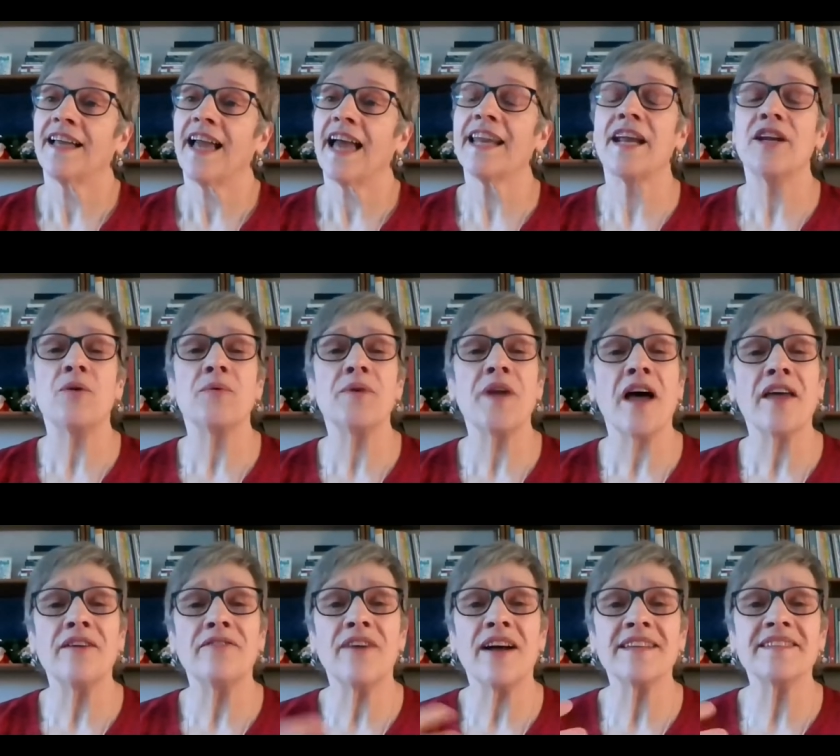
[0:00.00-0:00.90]
And I know
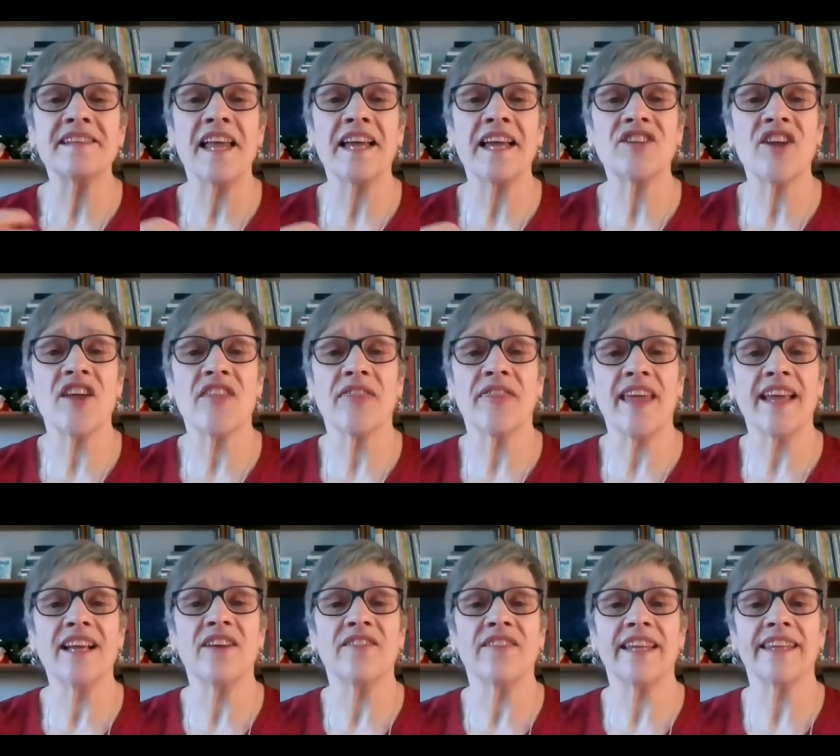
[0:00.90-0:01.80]
none of us like to
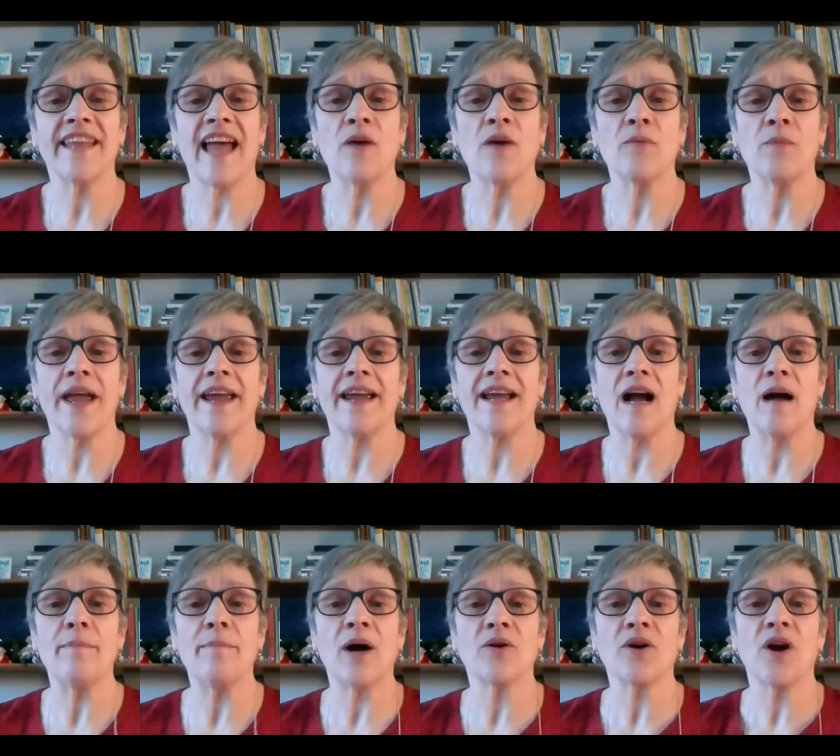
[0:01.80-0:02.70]
think of it that way
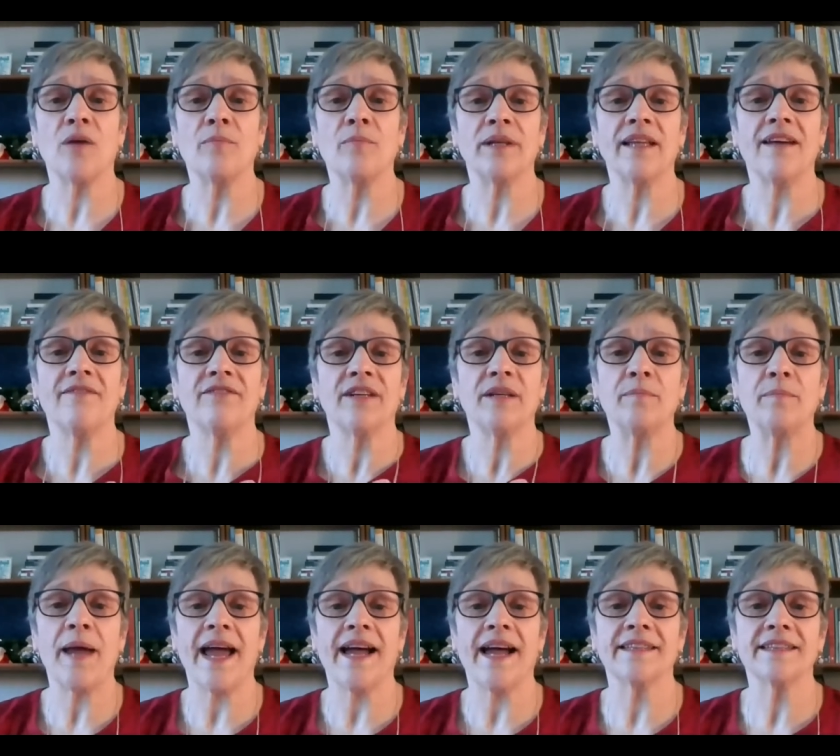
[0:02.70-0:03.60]
about our beloved
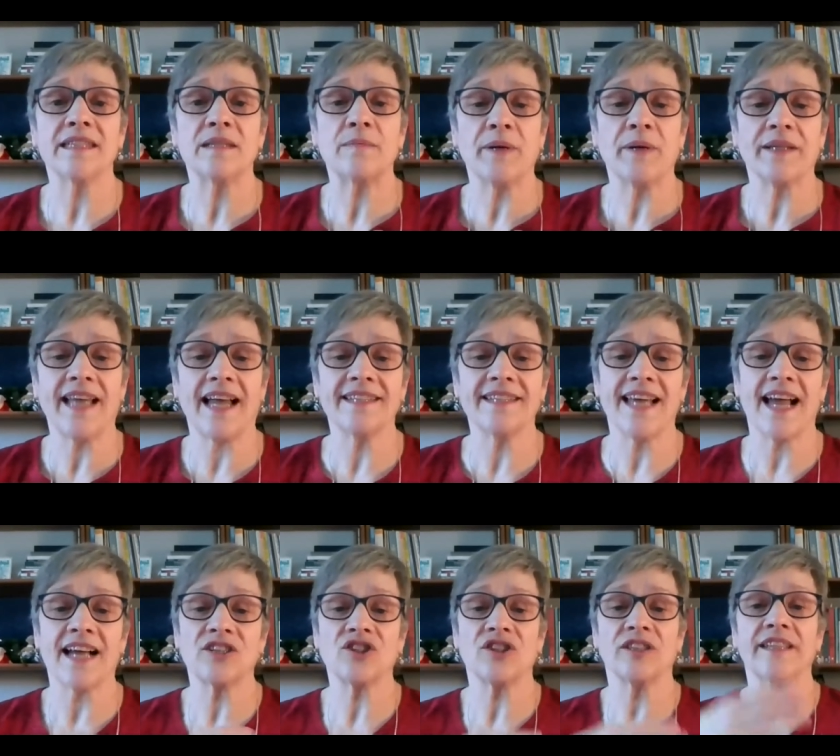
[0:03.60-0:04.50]
pets, but that's
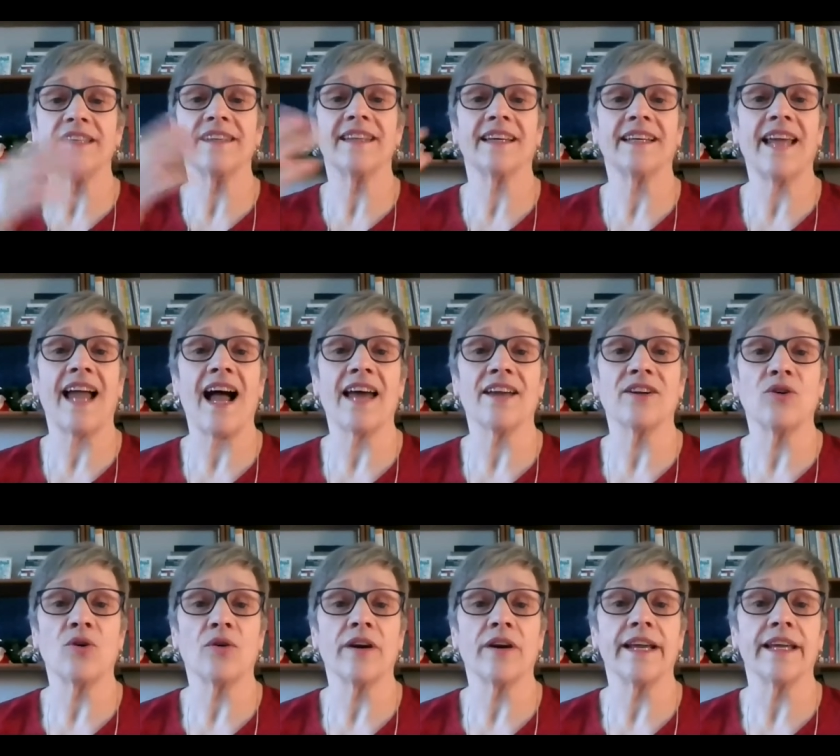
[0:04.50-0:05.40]
actually the
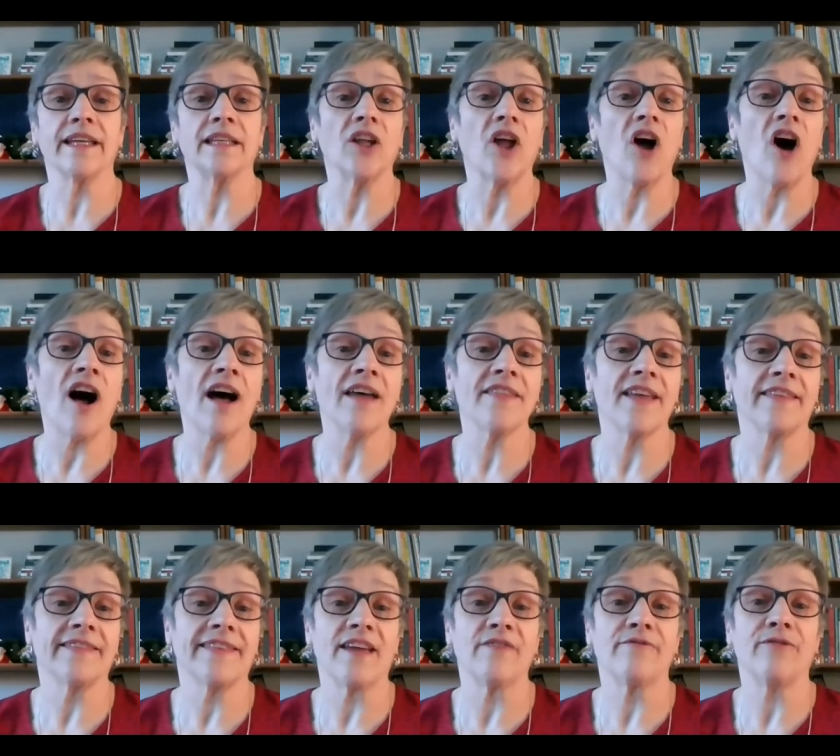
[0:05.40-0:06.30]
category in law
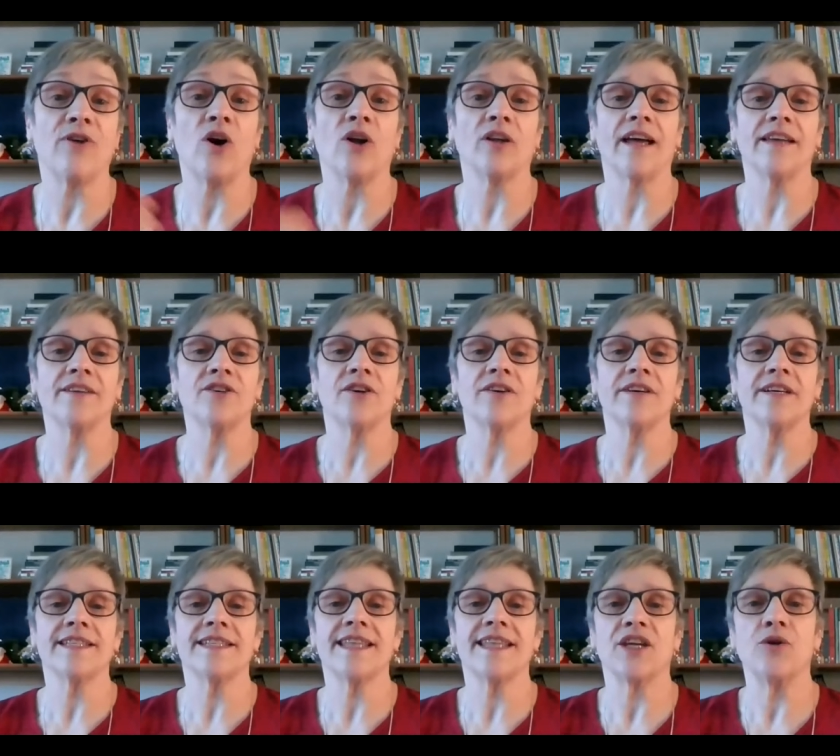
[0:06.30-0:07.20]
that they fall under,
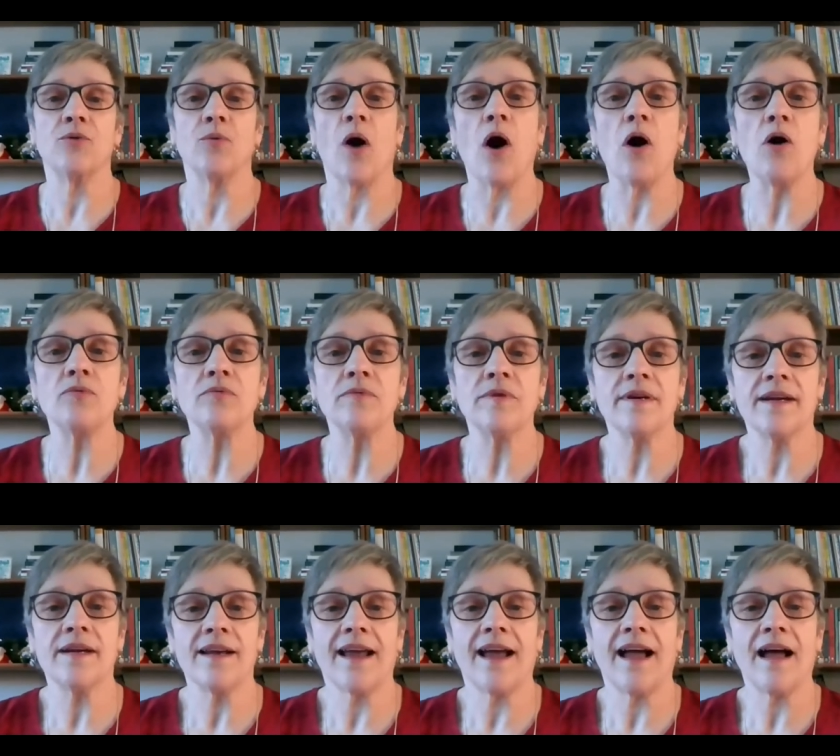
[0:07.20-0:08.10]
is that you
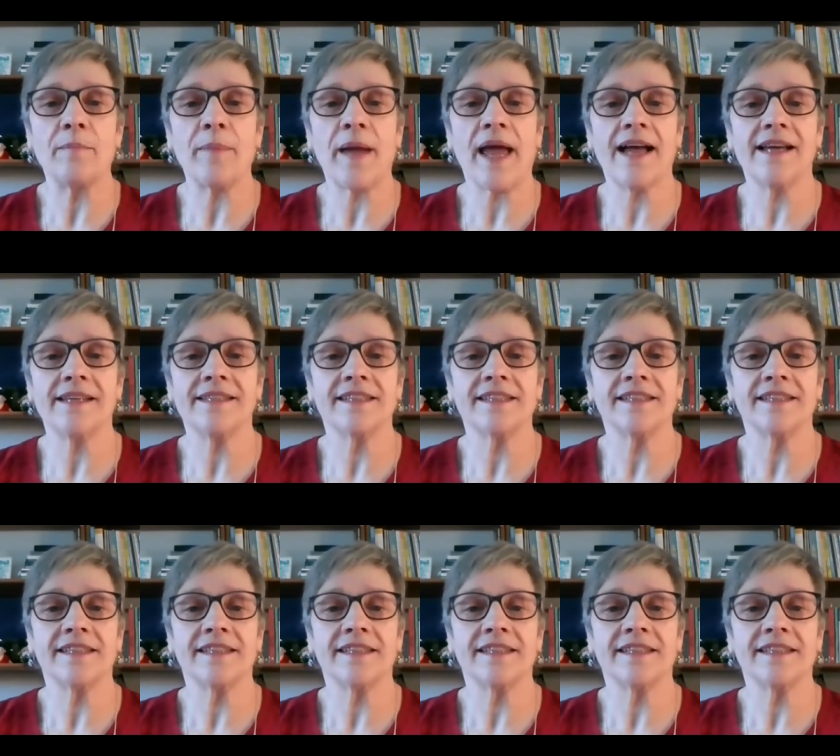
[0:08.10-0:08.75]
own a pet.